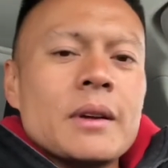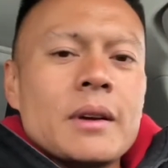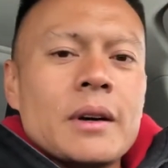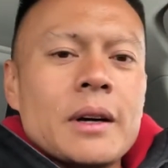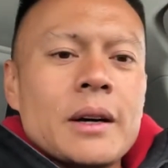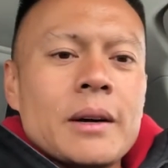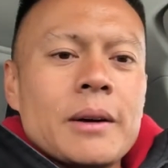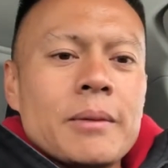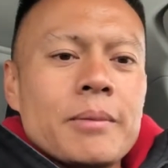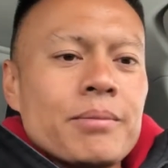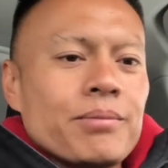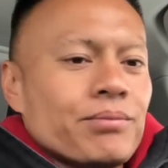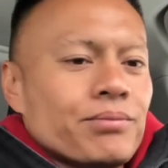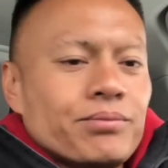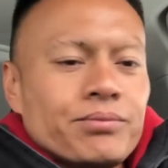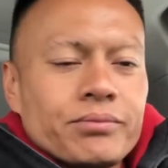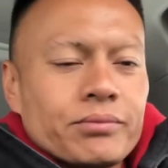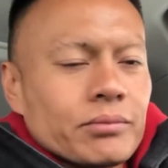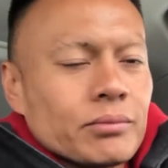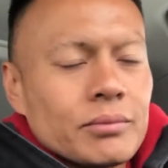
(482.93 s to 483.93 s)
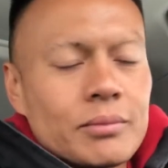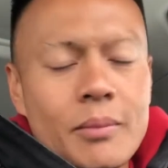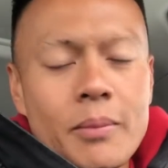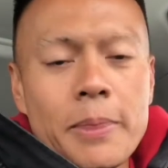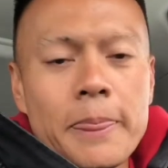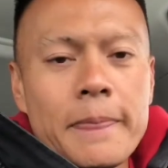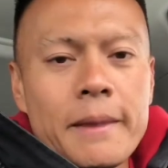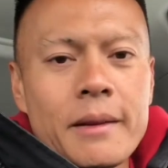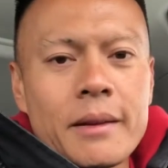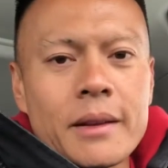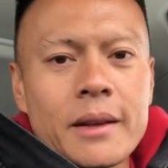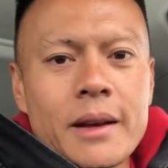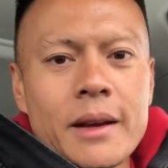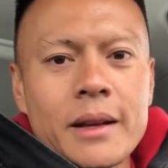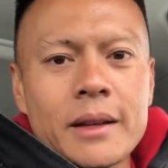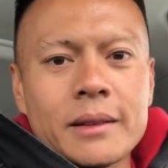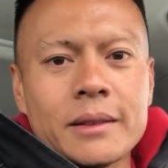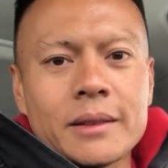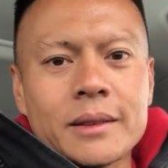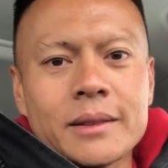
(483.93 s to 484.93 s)

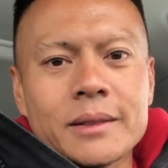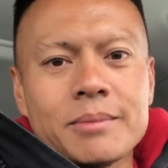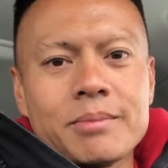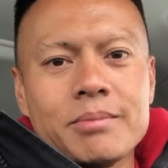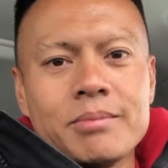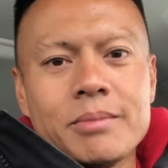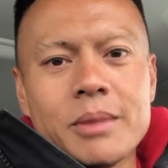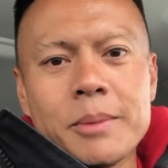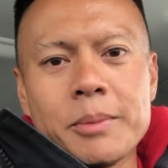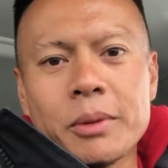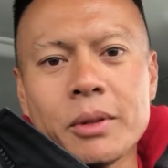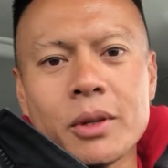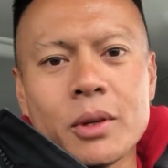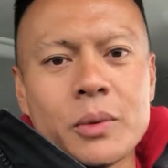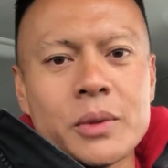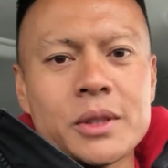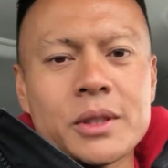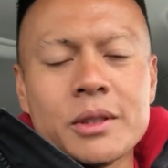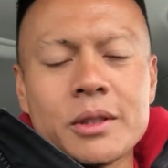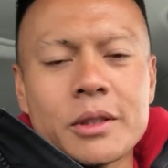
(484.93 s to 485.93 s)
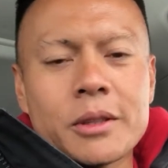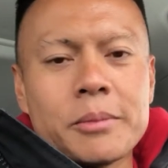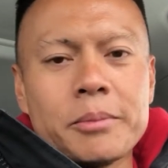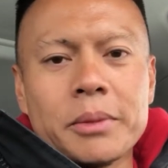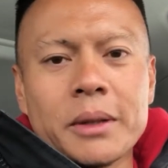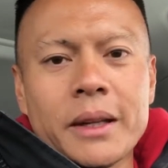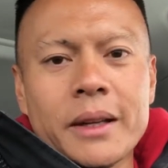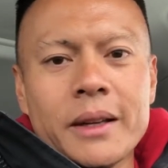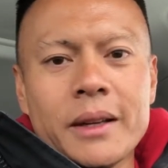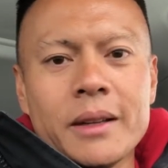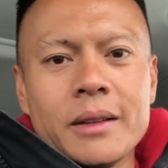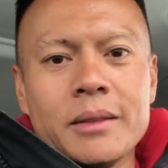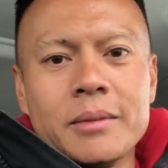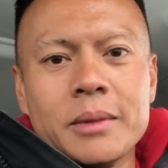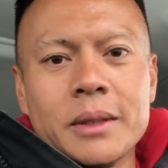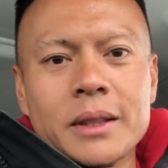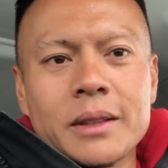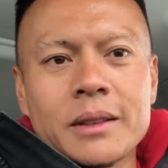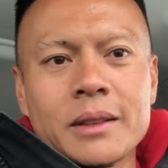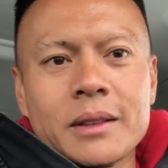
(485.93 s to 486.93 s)
Yeah, people are always gonna complain,
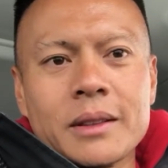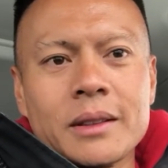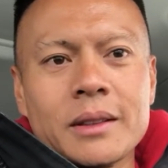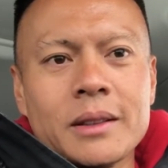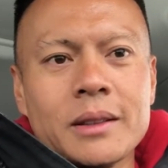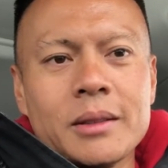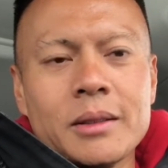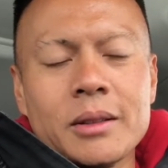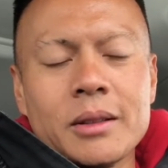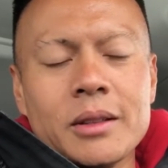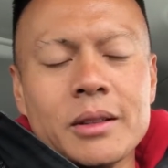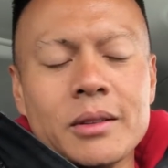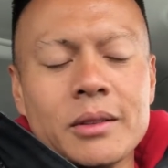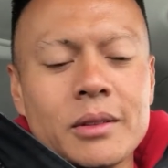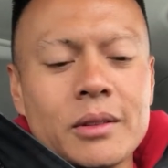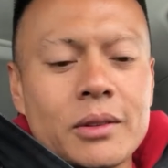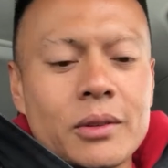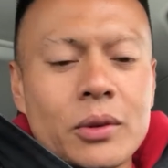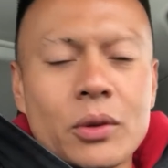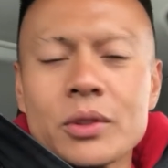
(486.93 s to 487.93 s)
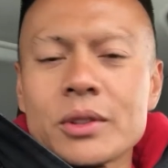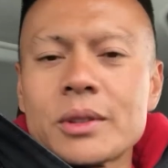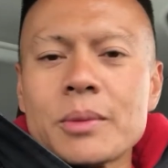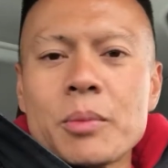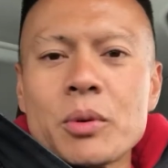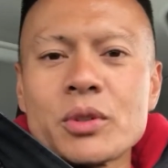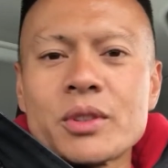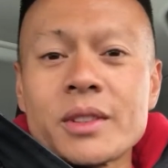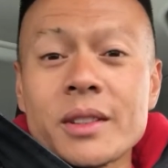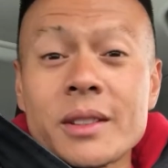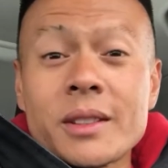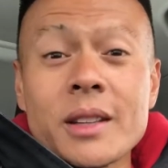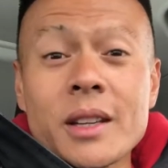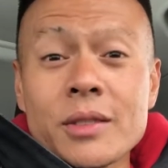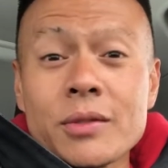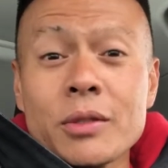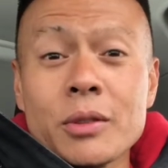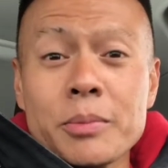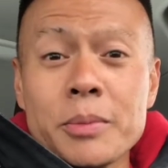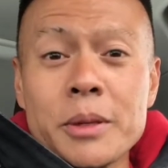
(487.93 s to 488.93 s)
but you notice the most
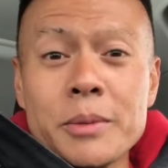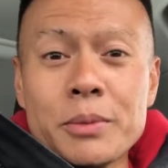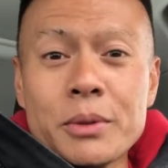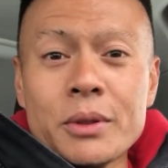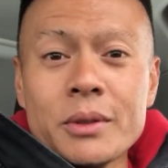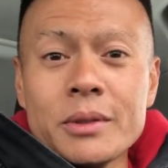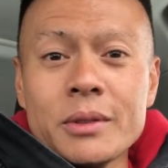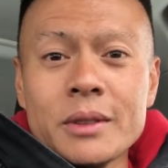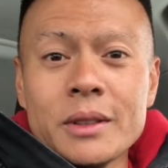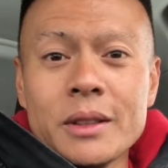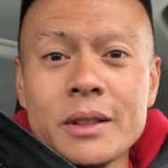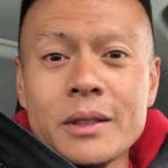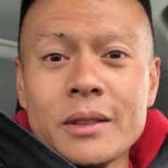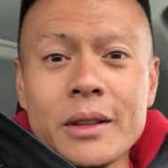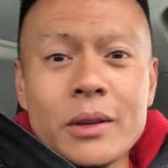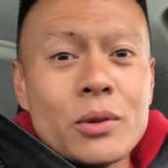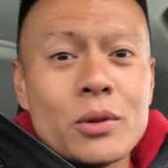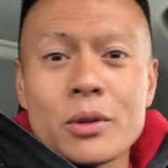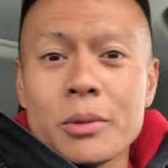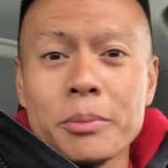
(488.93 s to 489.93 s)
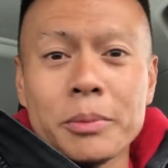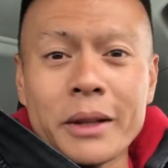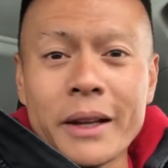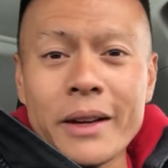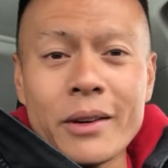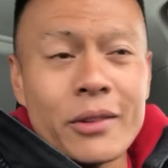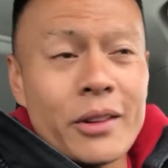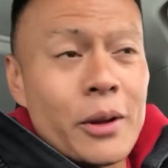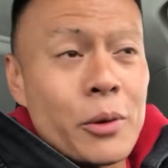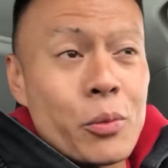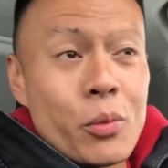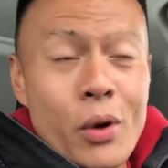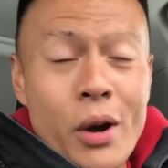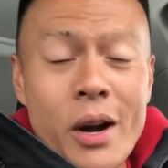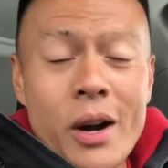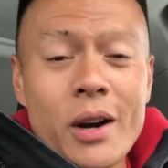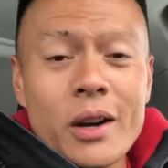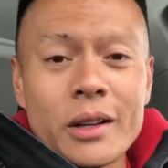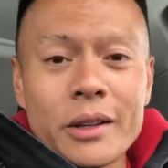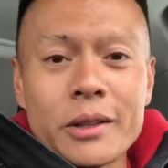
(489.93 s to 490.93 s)
successful people, they don't complain, or they
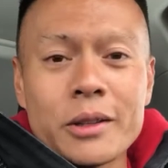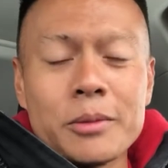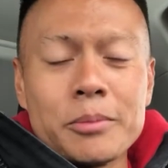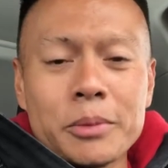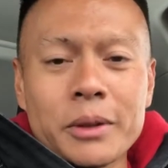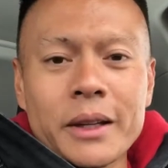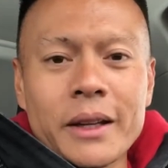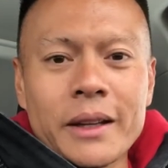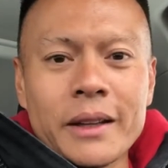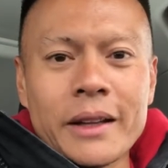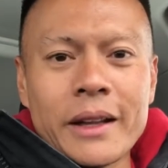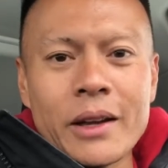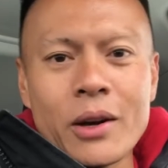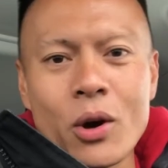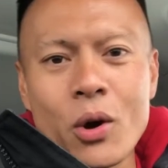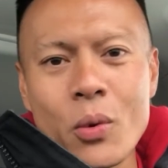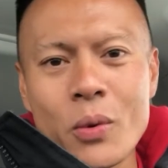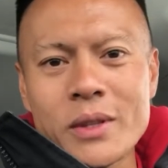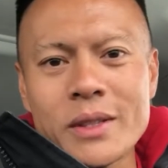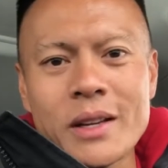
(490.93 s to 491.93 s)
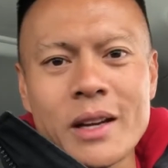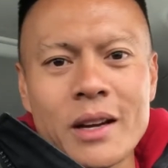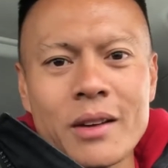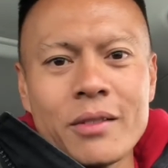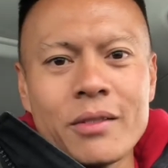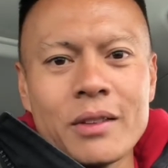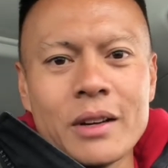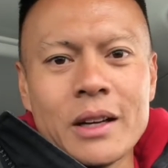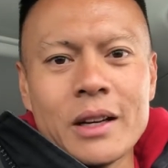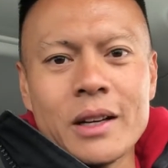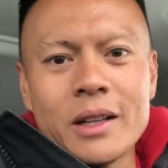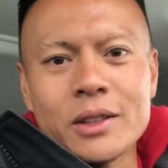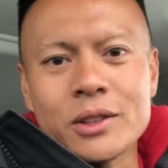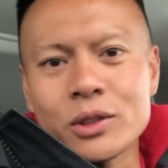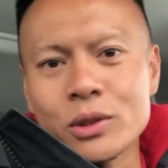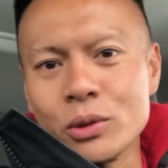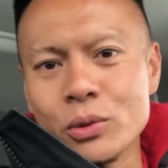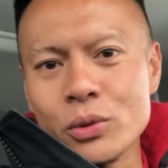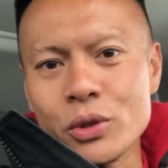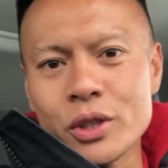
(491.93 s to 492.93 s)
rarely complain. They always have a
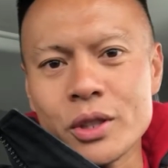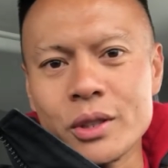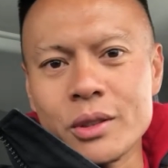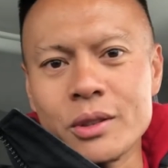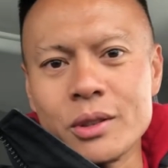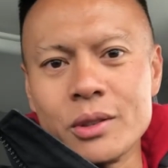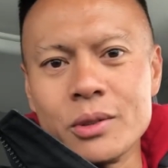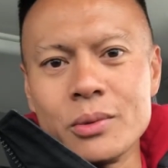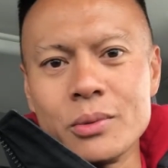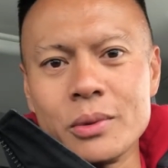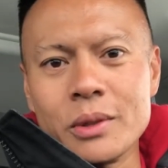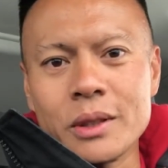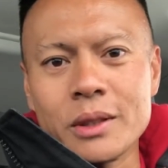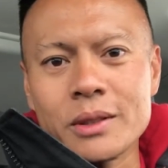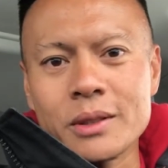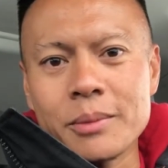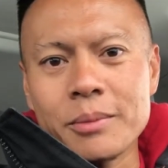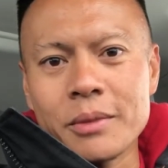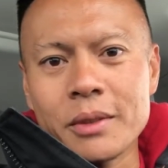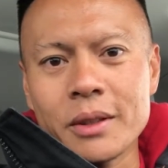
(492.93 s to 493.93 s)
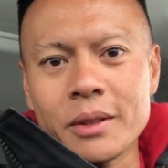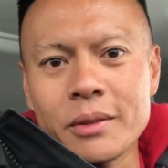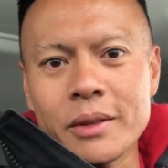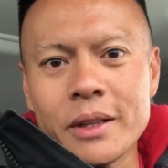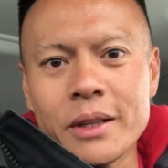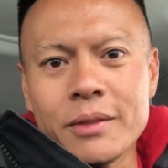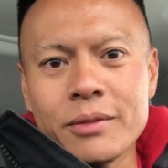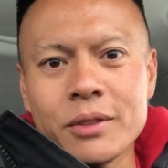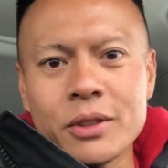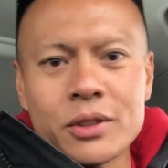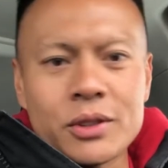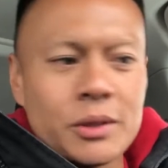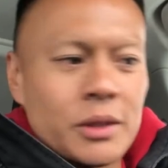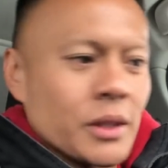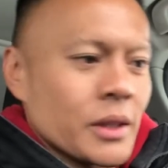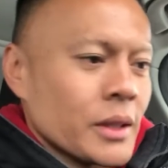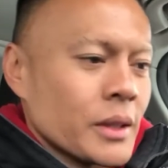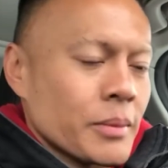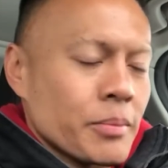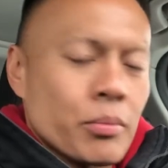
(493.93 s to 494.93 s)
solution to doing something, right? If there's
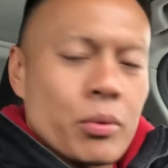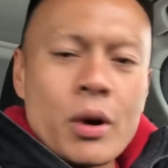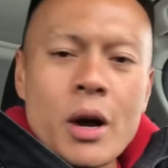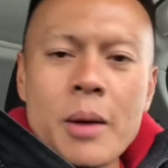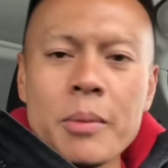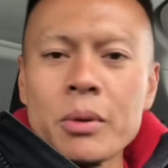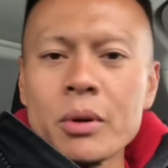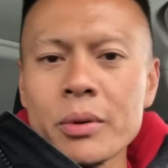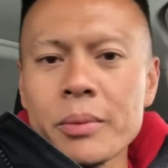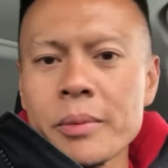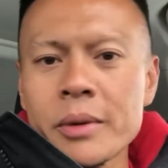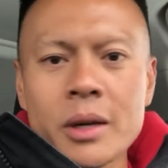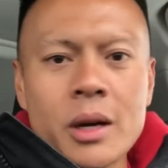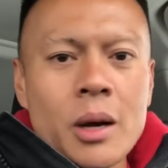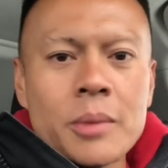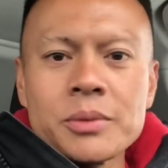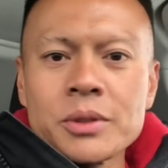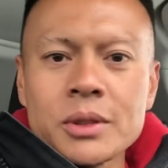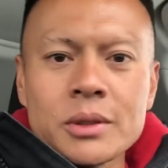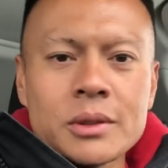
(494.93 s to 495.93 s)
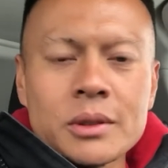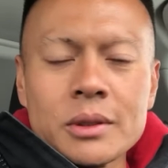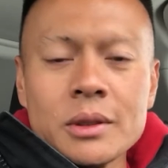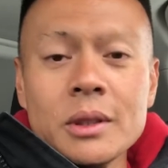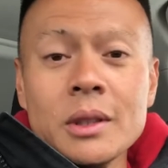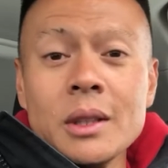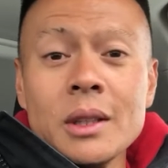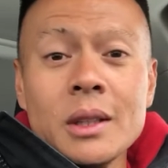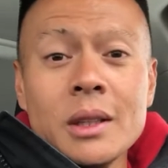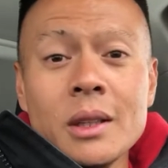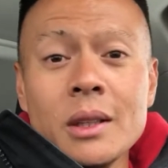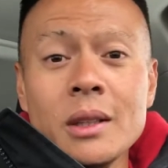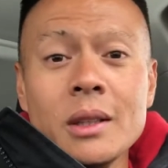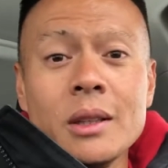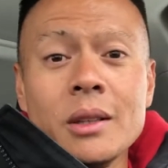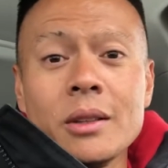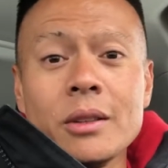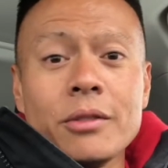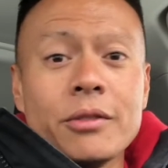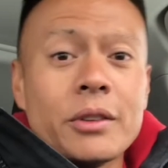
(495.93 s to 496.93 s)
a problem, an obstacle,
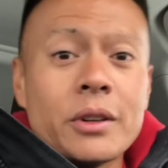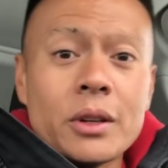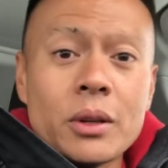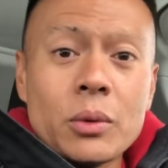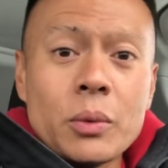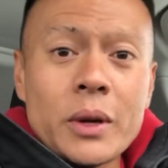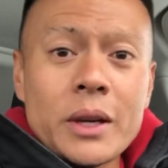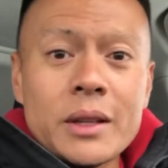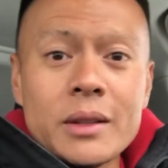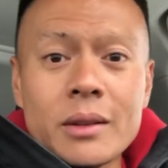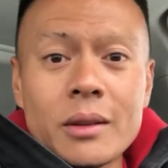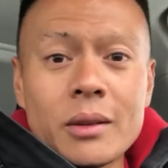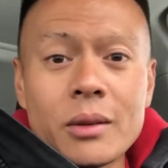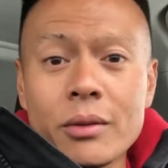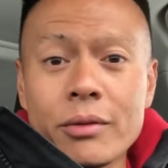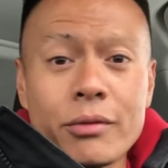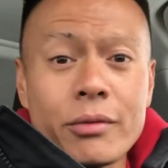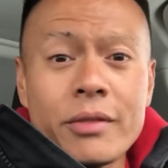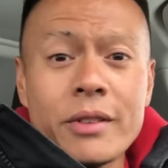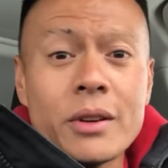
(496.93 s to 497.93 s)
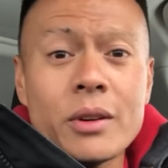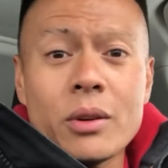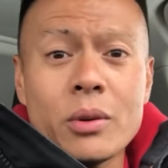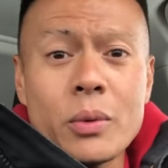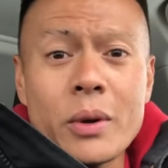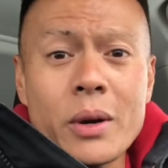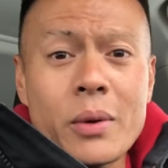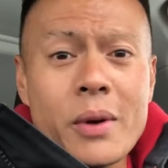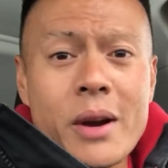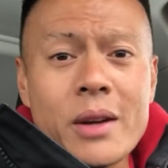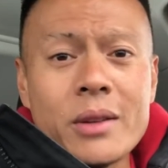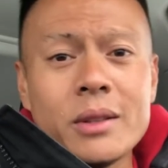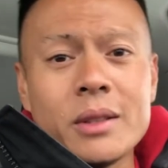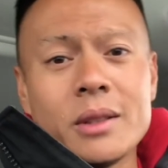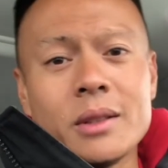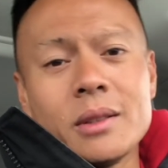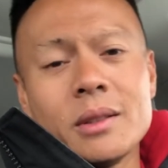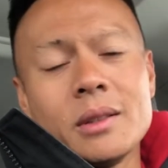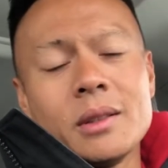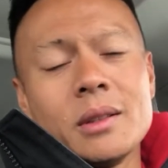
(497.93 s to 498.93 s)
they'll figure a way around
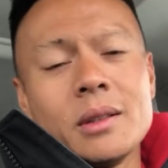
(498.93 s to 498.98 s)
it.